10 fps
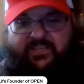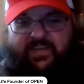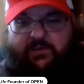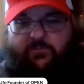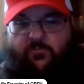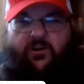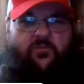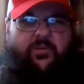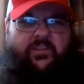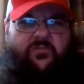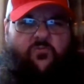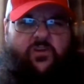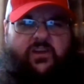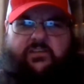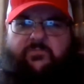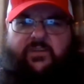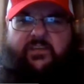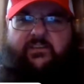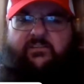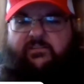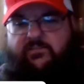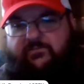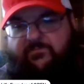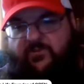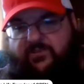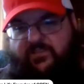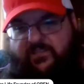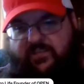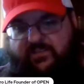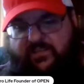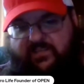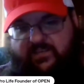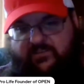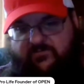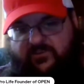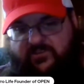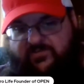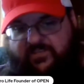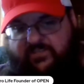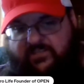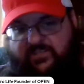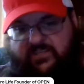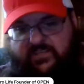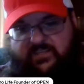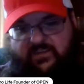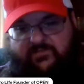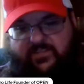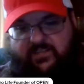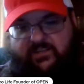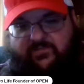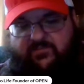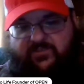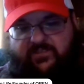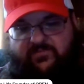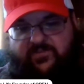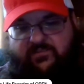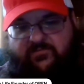to me, personally, like the coloration of it. I've seen a lot of others that look very, very similar to that